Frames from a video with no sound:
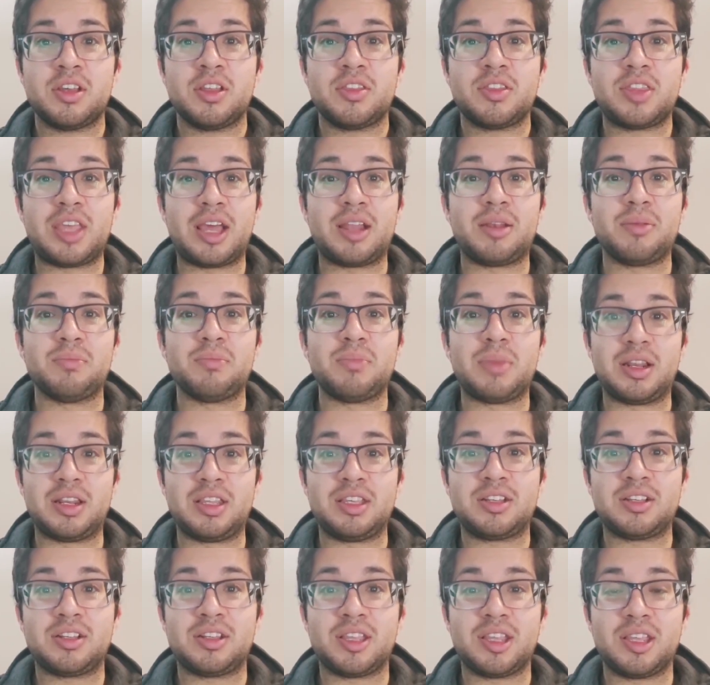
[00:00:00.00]
that many
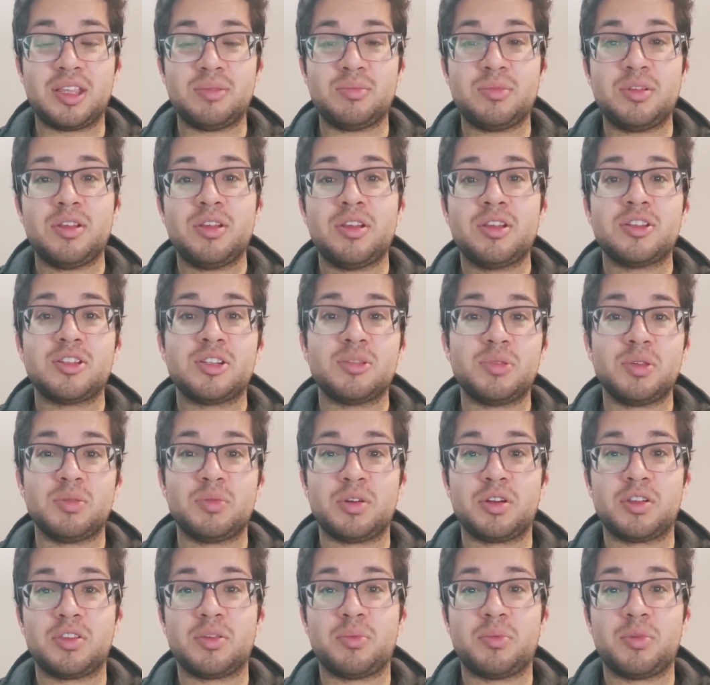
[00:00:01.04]
claim to be
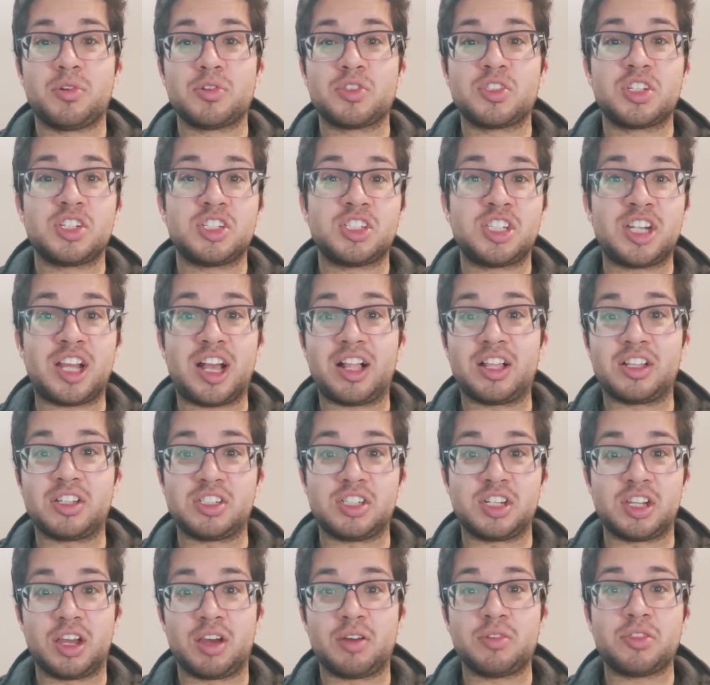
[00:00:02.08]
one of the most
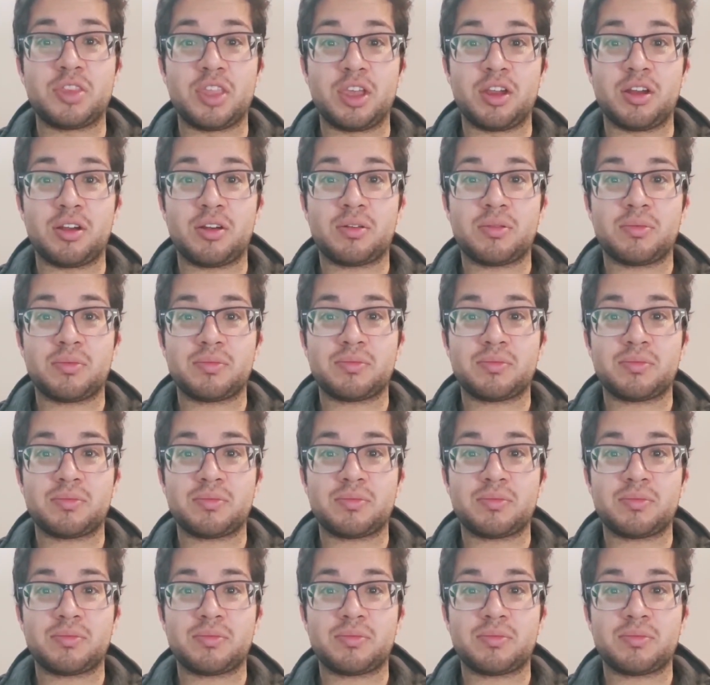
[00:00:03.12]
challenging out there.